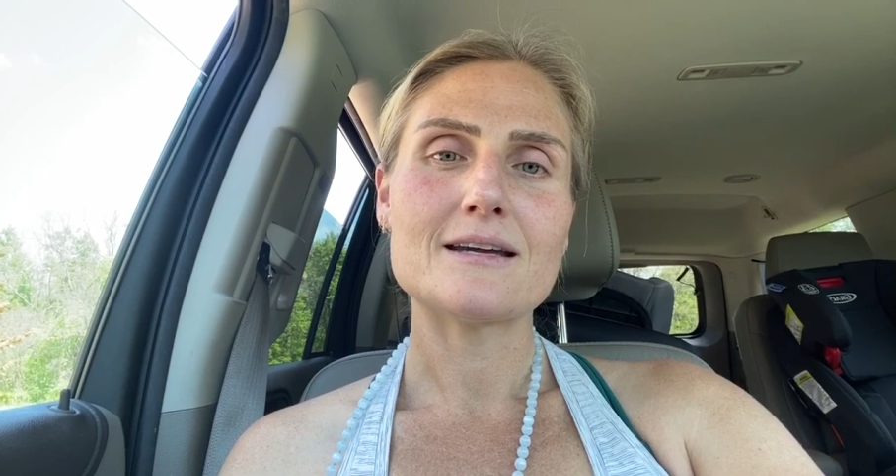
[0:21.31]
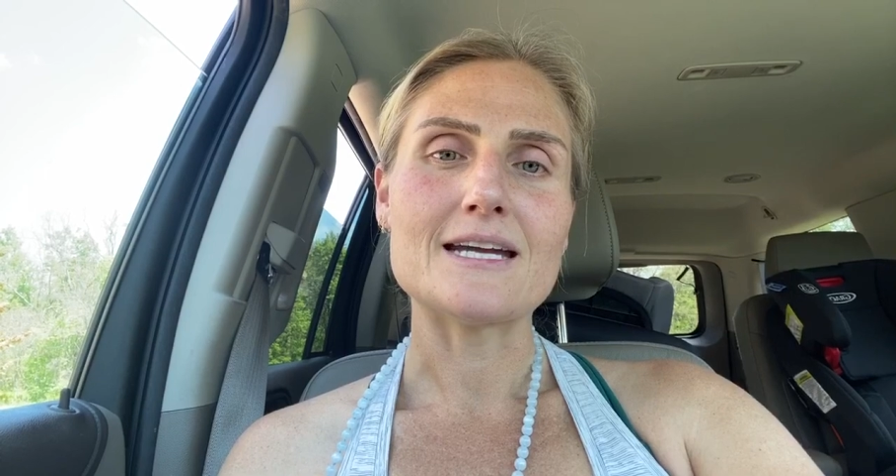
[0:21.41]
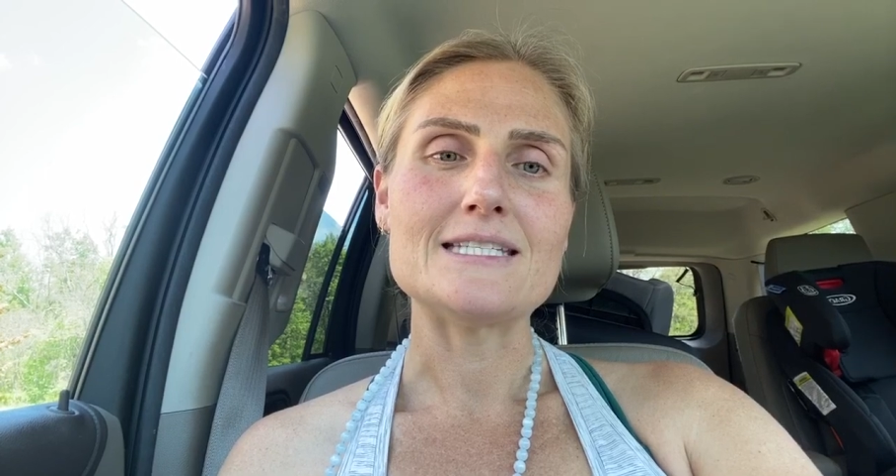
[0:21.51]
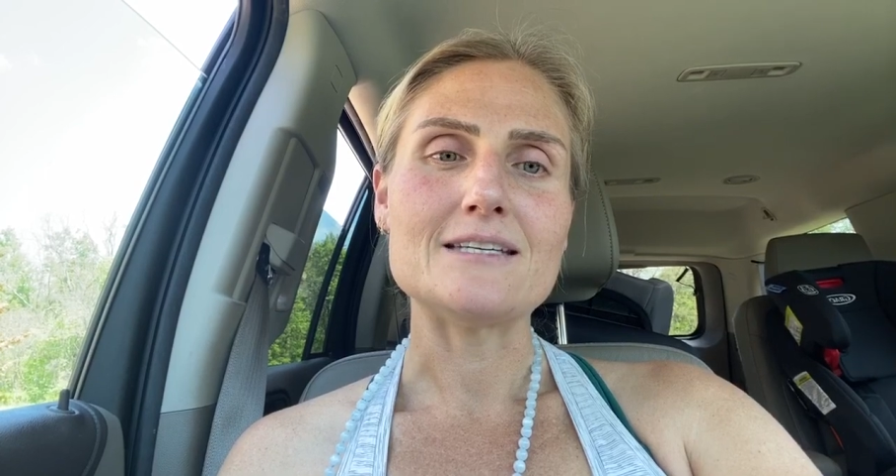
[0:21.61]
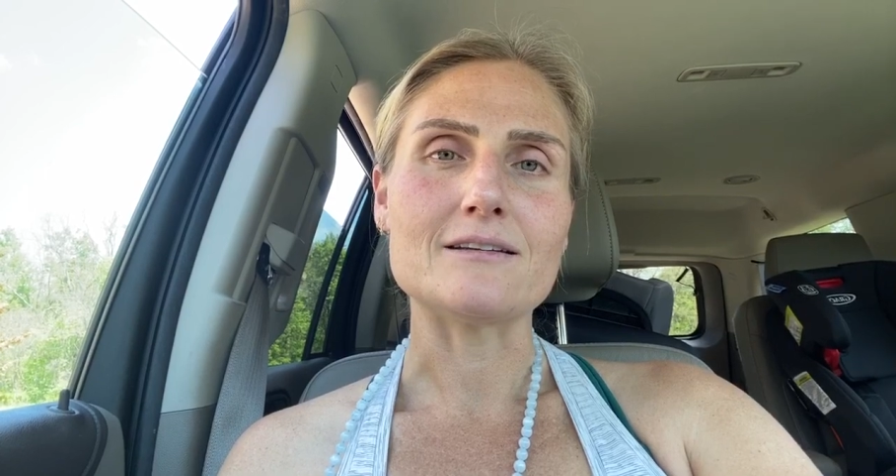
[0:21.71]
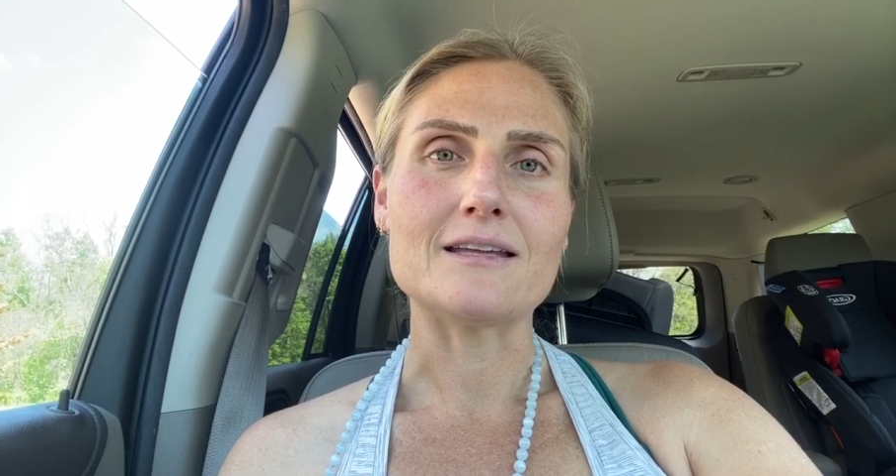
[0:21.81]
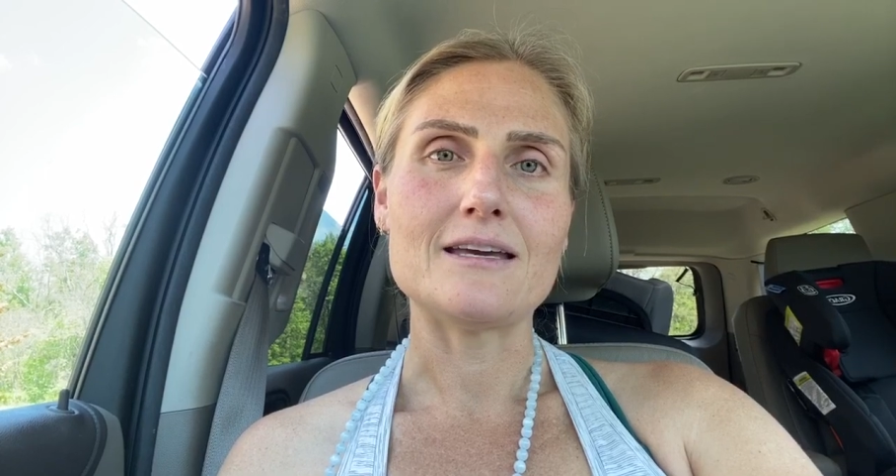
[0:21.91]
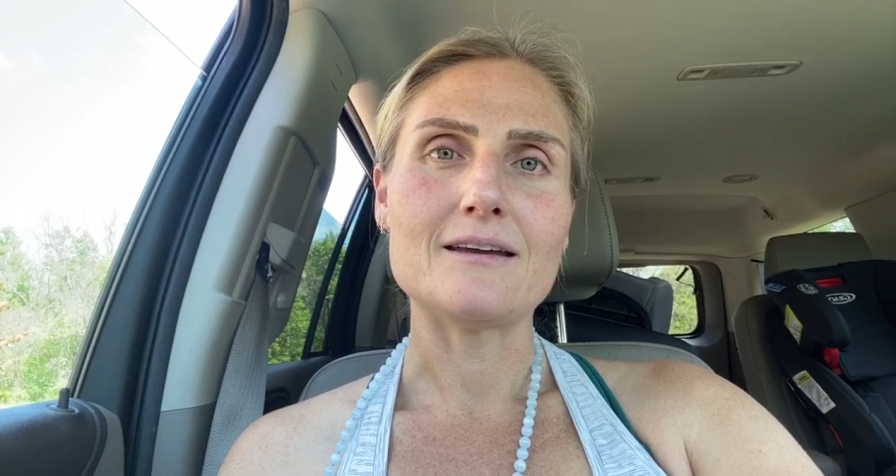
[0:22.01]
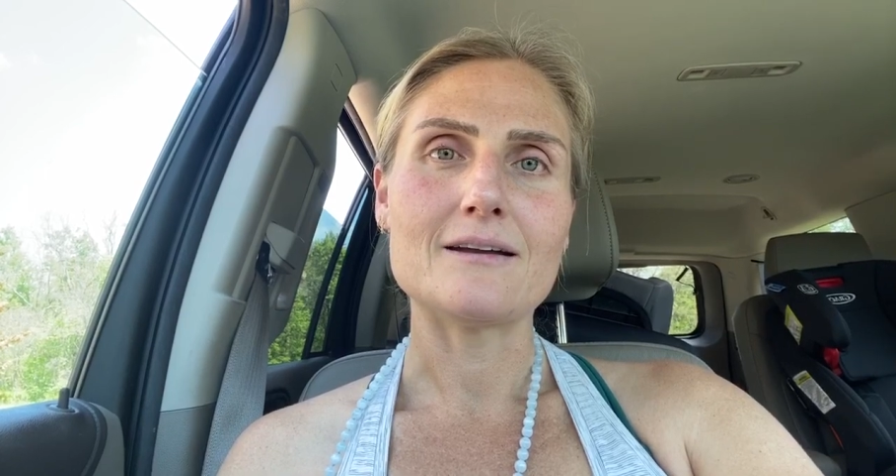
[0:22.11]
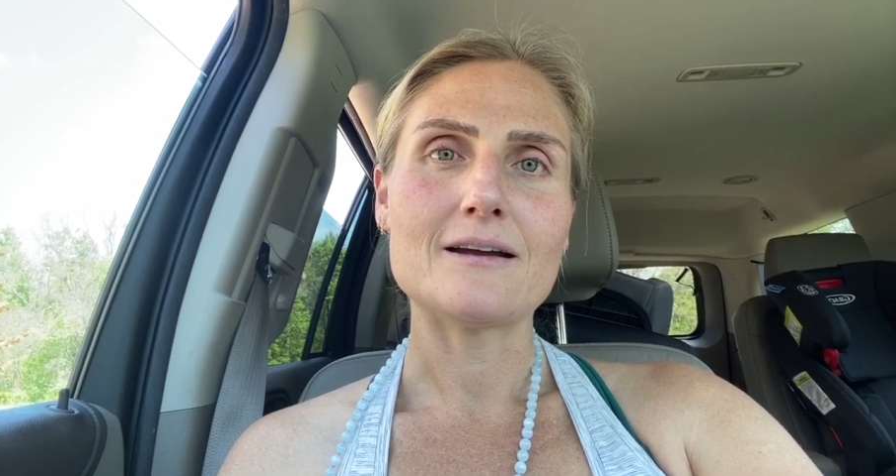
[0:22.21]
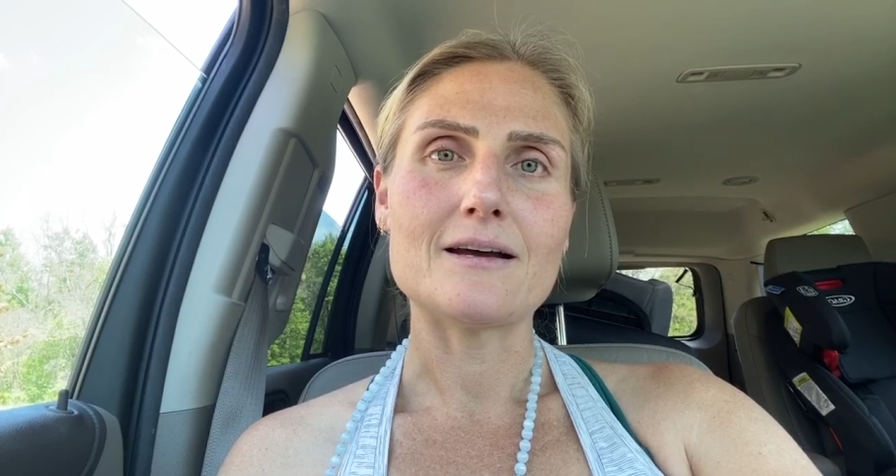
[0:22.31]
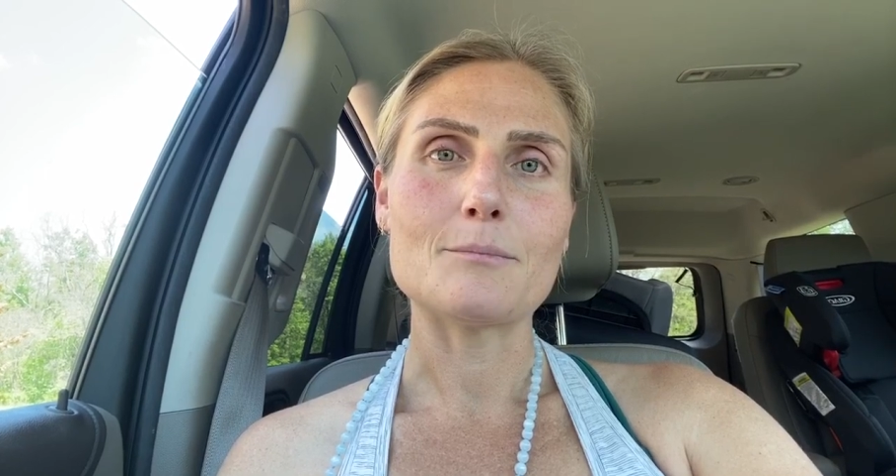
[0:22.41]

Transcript: ideally,